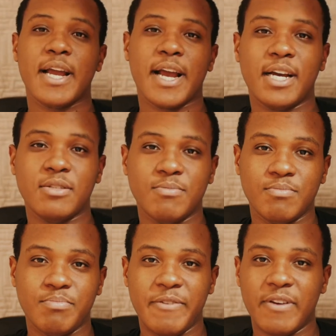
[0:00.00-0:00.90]
can
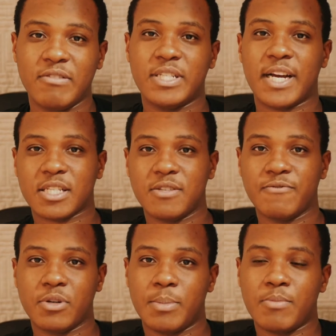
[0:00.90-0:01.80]
be very taxing
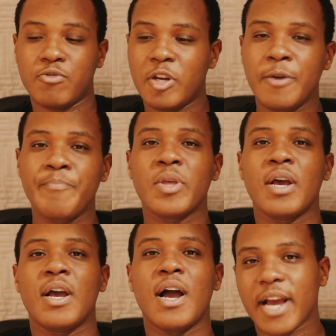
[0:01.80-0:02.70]
for the memory. The
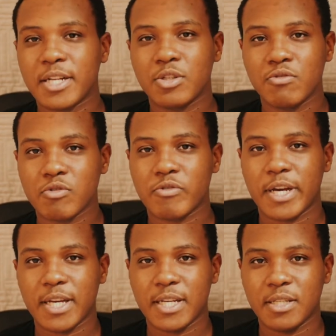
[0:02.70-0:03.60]
one thing I do
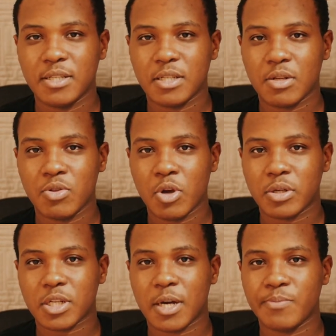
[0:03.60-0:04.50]
regret is
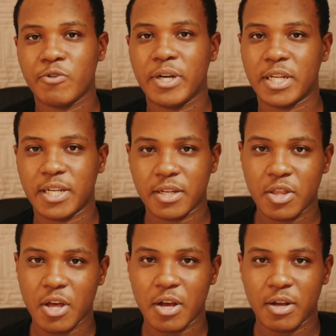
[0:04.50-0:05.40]
not upgrading
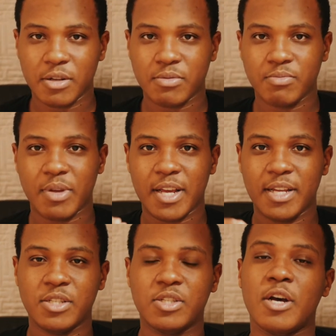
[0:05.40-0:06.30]
the
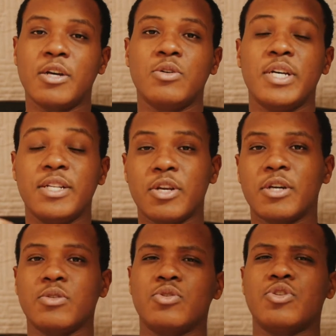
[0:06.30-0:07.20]
internal
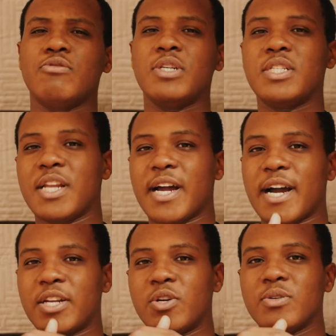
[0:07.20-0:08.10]
internal storage. Like
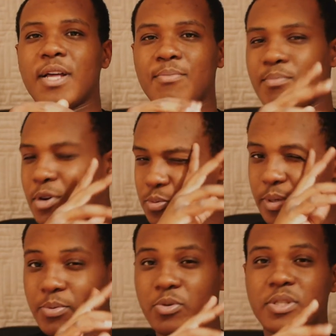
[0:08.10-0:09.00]
I know that most
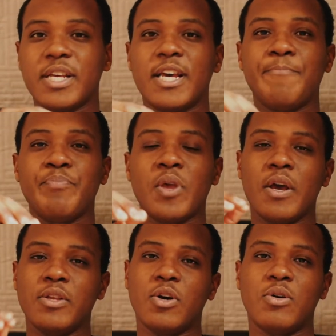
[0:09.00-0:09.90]
people say
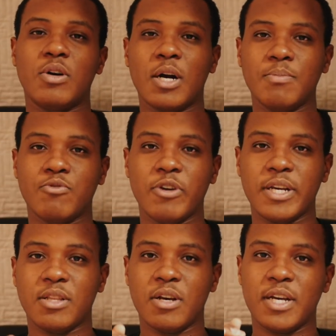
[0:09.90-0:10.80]
they'll
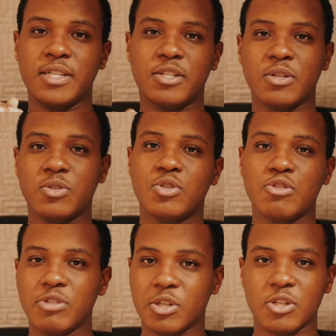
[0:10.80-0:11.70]
upgrade the internal
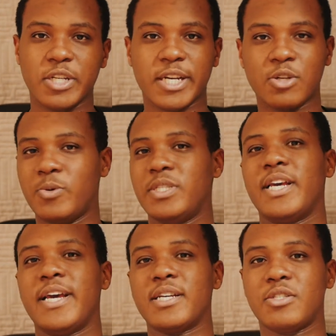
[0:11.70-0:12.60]
storage because you can always
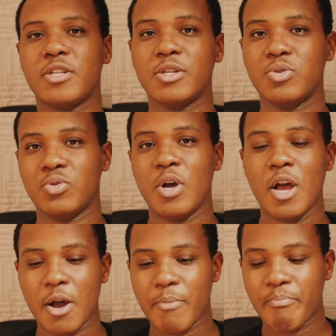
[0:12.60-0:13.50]
get external.
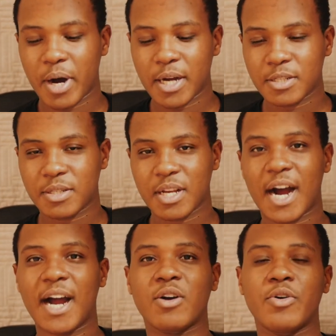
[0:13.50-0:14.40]
But
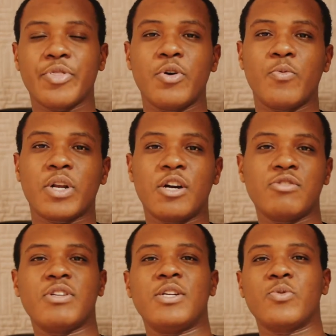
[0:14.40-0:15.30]
I got the
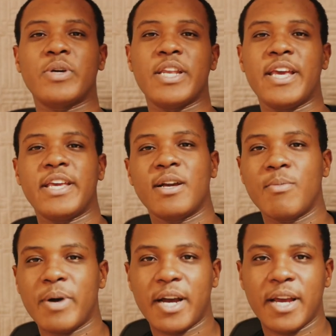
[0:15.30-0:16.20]
128
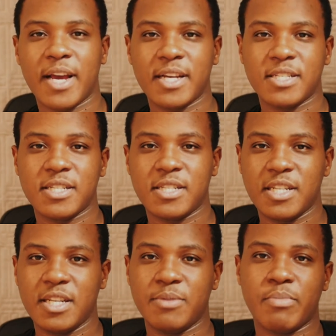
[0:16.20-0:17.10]
gigabyte
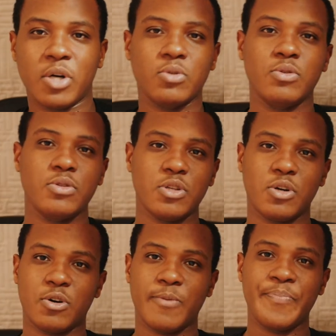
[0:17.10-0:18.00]
SSD model,
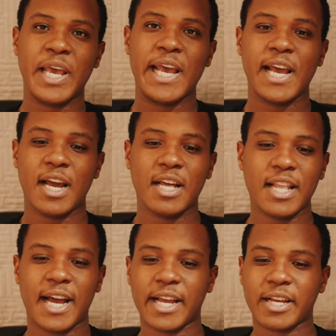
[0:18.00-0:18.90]
so
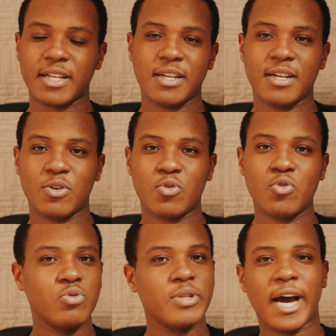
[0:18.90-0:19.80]
like
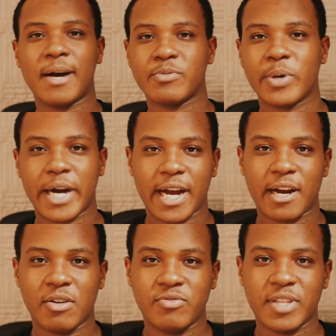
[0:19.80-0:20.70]
all the apps what I
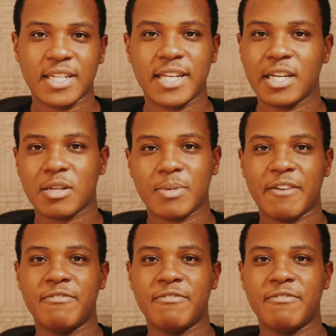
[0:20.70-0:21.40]
have that takes up like